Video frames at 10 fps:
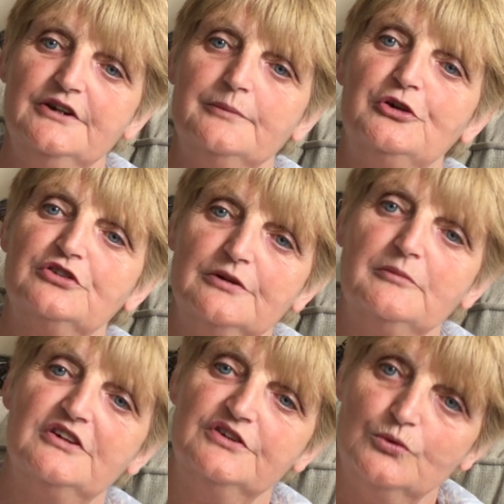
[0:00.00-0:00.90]
you put them
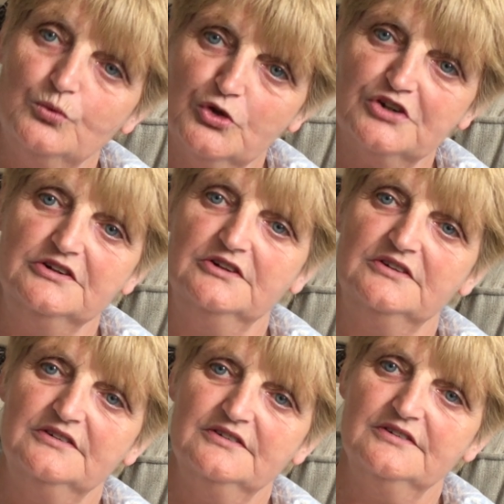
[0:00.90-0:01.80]
on the wooden
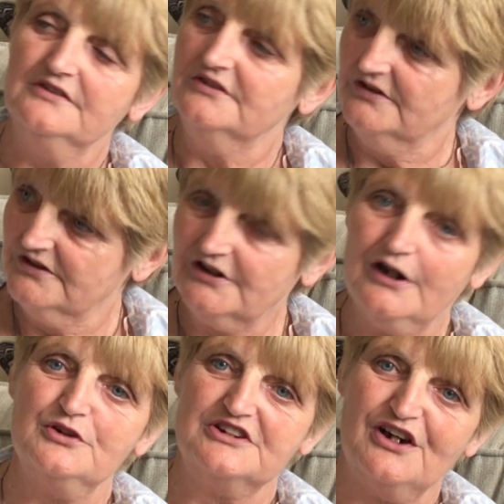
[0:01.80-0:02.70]

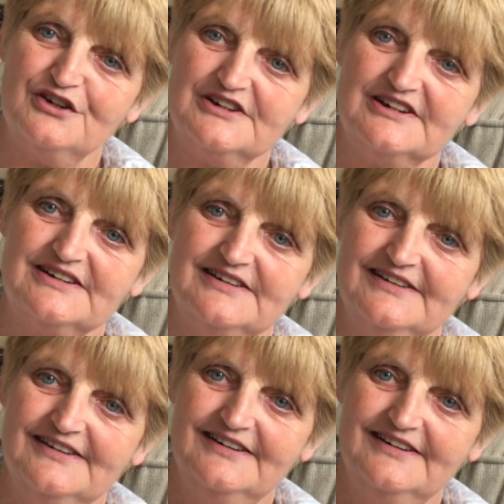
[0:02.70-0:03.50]
clothes horses.